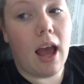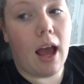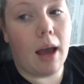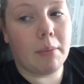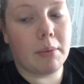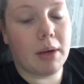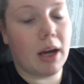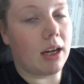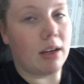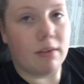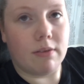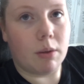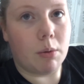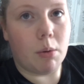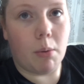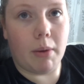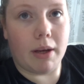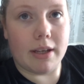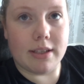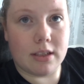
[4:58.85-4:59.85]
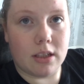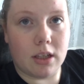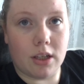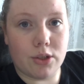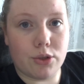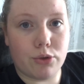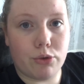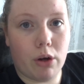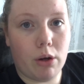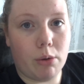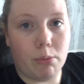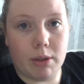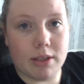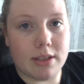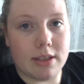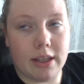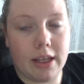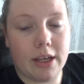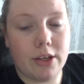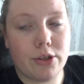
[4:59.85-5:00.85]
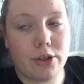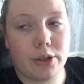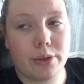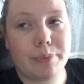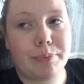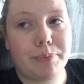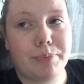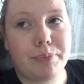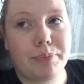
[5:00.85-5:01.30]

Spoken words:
I'm kind of like, well, why is it not strong? What's the issue?